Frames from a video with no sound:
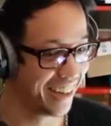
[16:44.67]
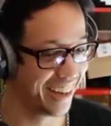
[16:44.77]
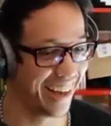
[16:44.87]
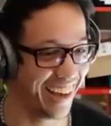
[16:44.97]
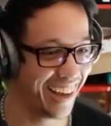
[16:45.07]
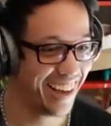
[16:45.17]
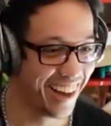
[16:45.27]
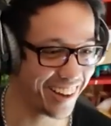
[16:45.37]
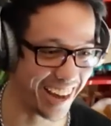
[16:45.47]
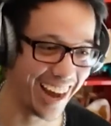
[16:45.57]
That's
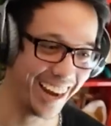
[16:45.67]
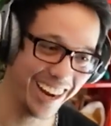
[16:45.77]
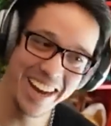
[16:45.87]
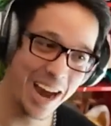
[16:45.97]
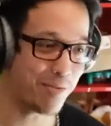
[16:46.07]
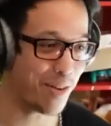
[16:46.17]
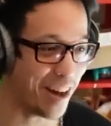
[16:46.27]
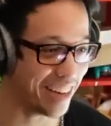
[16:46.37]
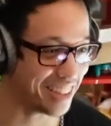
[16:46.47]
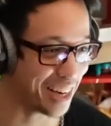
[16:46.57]
great. okay,
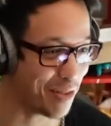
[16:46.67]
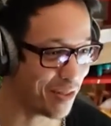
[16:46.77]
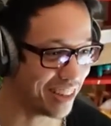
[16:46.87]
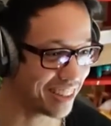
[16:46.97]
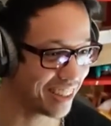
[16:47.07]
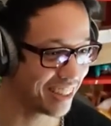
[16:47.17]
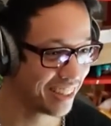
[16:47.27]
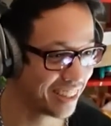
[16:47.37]
improvising, improvising.